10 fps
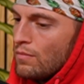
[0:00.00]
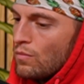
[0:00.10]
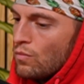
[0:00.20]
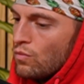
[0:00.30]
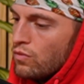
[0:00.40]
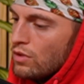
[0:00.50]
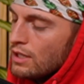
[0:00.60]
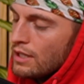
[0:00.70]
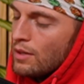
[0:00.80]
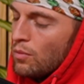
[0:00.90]

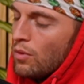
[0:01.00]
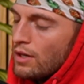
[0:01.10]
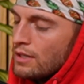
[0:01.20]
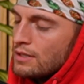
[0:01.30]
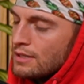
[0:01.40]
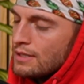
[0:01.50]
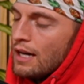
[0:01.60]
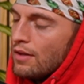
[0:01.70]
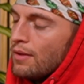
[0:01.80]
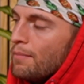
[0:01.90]
really wanted to
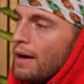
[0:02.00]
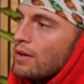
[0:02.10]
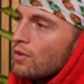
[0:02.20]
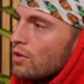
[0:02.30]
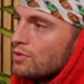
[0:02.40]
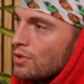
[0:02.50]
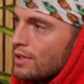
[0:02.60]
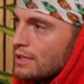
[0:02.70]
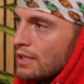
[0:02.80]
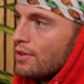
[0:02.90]
tell the micro
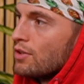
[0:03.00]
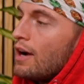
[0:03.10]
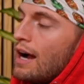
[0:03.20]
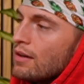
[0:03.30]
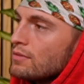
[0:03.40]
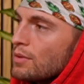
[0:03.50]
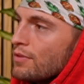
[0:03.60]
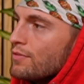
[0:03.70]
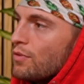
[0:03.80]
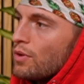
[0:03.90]
stories on the ground. There were
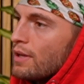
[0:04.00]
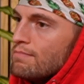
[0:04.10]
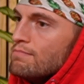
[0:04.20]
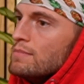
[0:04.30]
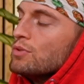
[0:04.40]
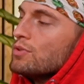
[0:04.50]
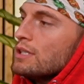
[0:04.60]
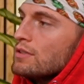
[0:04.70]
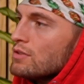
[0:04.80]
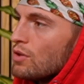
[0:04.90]
40
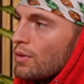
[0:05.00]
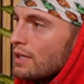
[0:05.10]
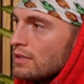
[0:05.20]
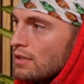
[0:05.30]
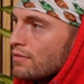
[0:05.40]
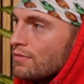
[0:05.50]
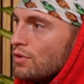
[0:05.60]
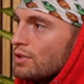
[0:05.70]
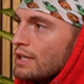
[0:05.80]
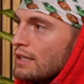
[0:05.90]
million stories
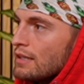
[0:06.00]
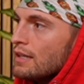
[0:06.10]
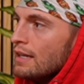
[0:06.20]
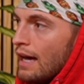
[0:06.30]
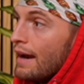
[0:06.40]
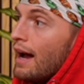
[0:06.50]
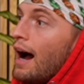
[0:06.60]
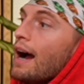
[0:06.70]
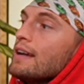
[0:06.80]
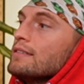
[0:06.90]
unfolding at a
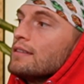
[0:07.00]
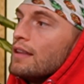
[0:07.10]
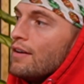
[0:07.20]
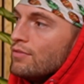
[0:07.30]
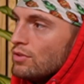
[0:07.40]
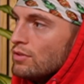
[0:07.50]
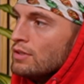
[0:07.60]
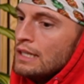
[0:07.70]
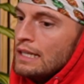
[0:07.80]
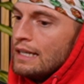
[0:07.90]
heightened level
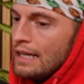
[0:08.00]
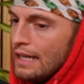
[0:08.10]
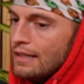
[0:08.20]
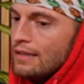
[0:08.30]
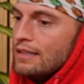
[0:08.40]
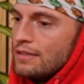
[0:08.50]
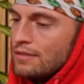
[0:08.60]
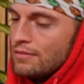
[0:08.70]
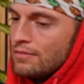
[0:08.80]
in this